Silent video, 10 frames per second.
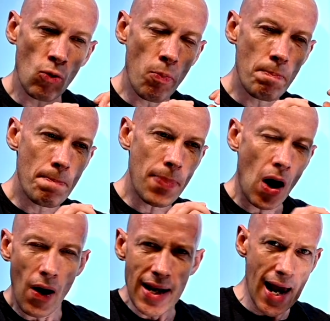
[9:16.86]
Well,
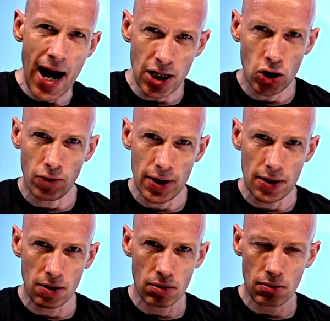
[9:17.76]
behind Azure
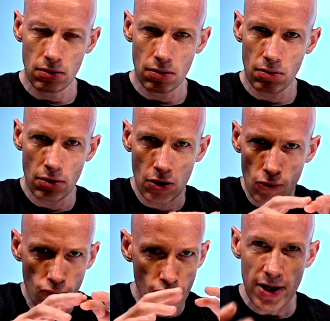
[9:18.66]
is
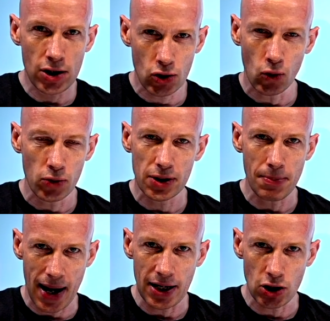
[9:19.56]
the resource
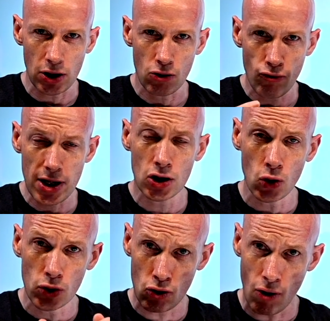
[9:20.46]
manager, the
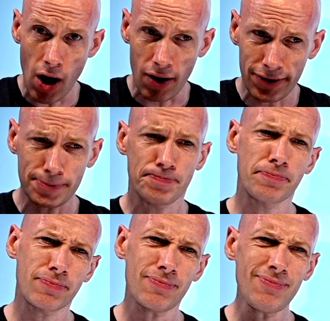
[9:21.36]
resource graph.
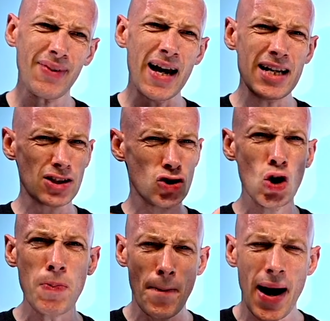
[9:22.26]
And it's
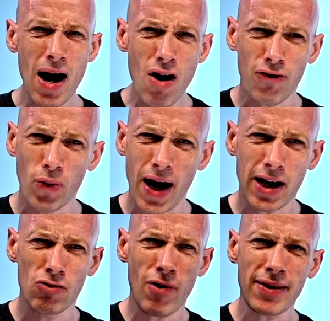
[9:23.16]
super powerful that I
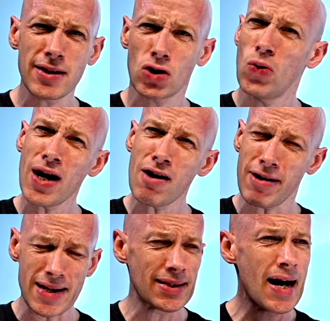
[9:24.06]
can run these
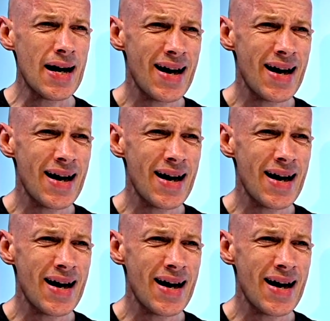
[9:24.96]
queries